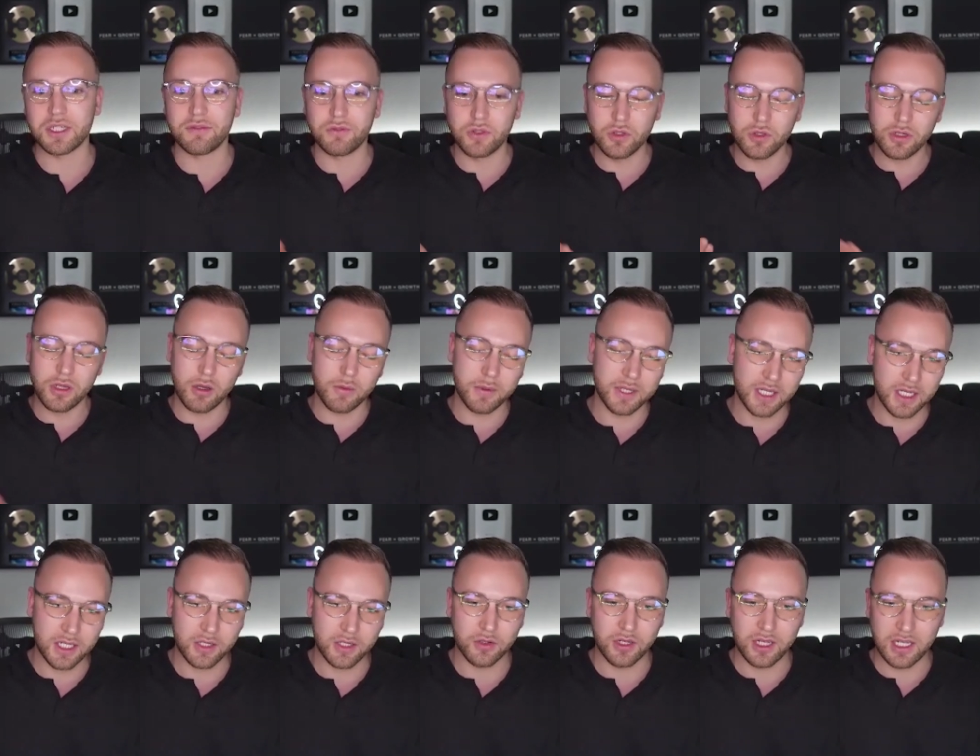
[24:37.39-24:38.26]
If you're going
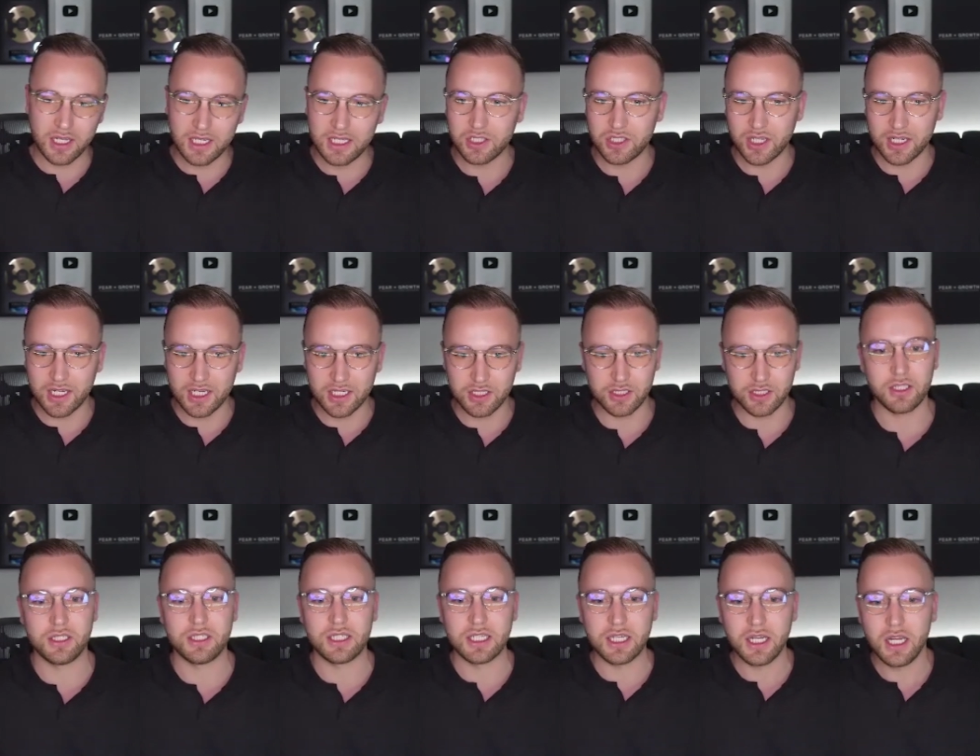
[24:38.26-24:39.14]
in on a lead gen
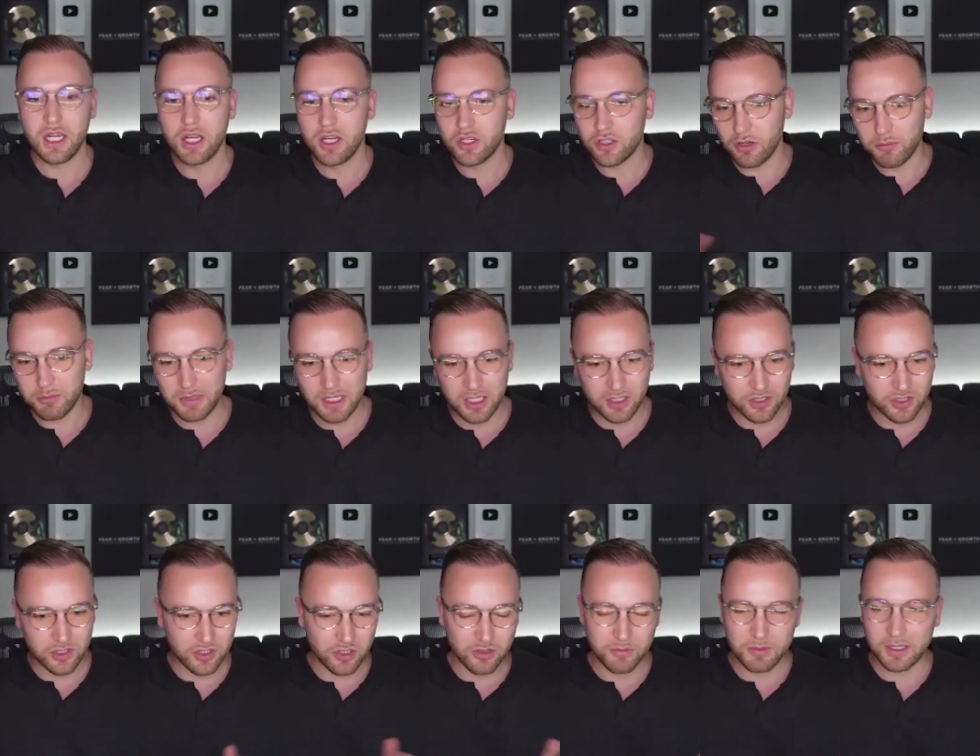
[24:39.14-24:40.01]
agency, don't be
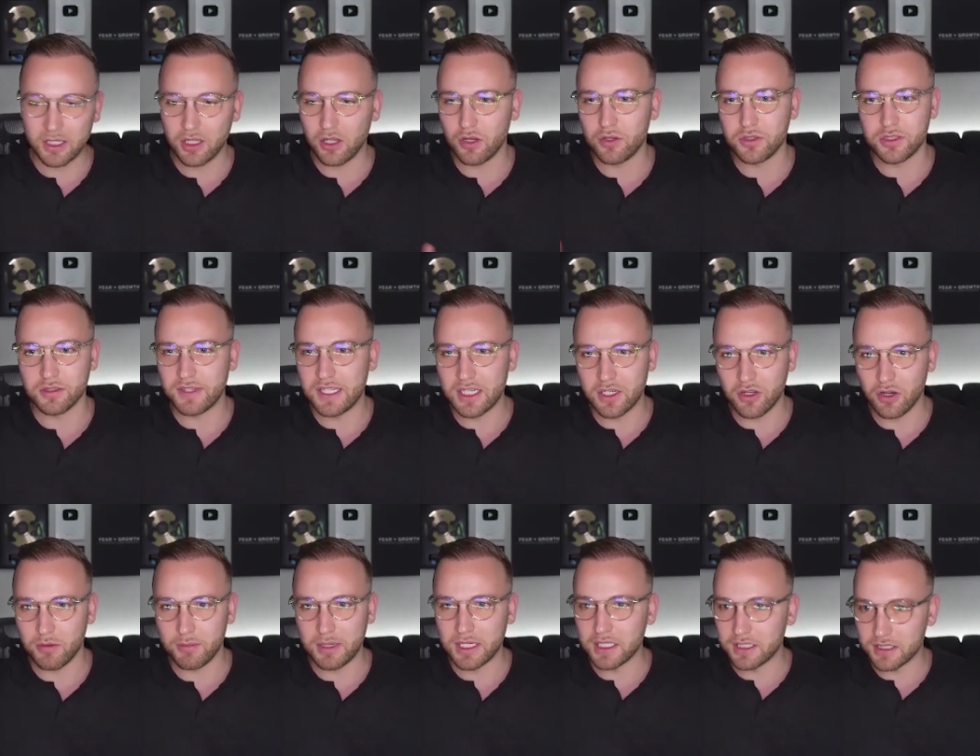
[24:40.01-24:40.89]
consuming loads of
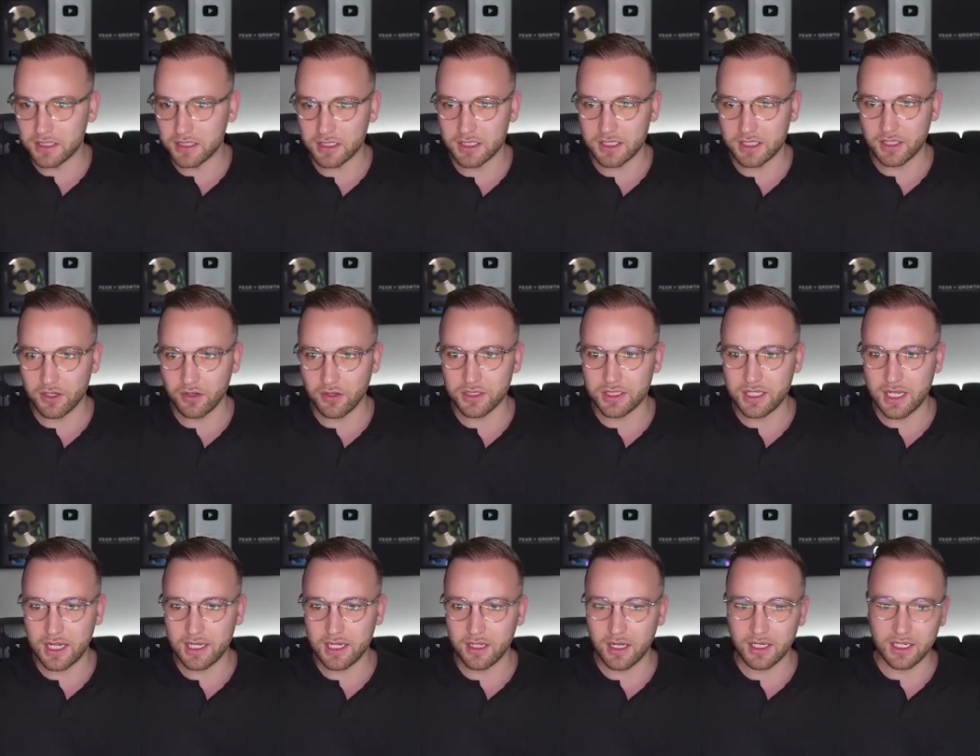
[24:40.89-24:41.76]
ecom agency
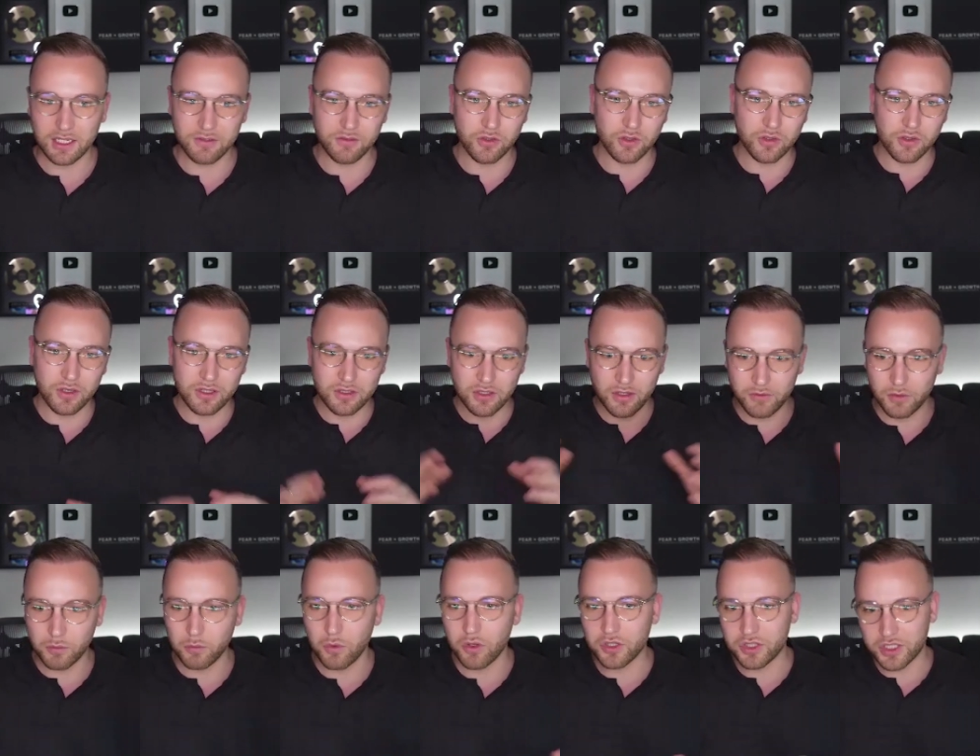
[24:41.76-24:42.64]
content. Like if
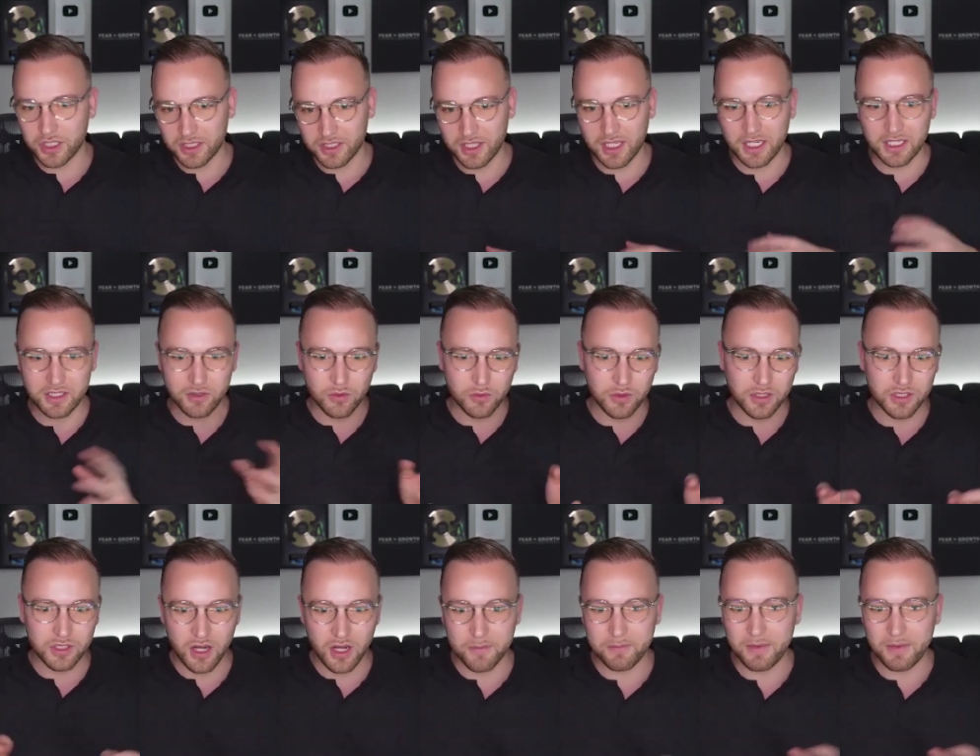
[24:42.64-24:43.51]
you're watching things all the
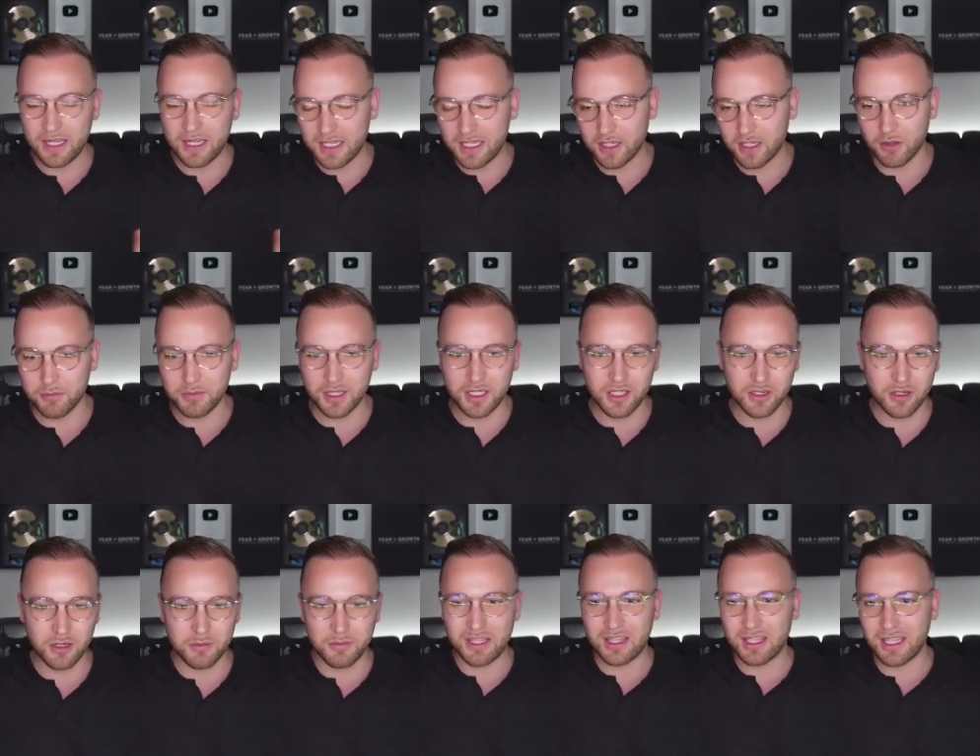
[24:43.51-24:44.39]
time about ecom, then you're
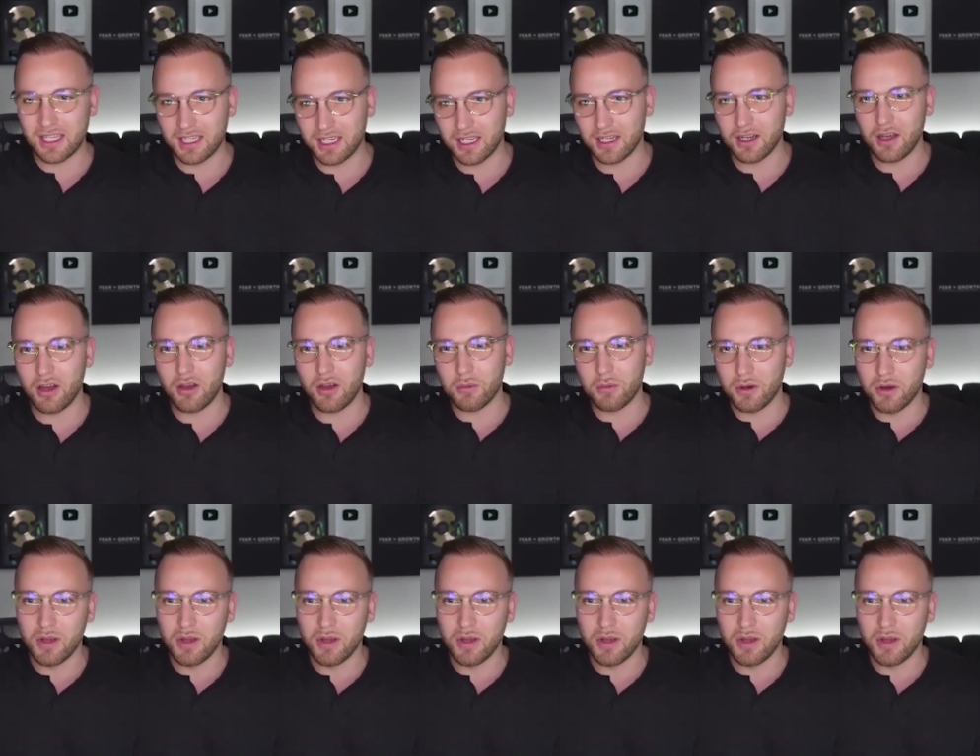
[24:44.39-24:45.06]
going to be thinking, oh, well,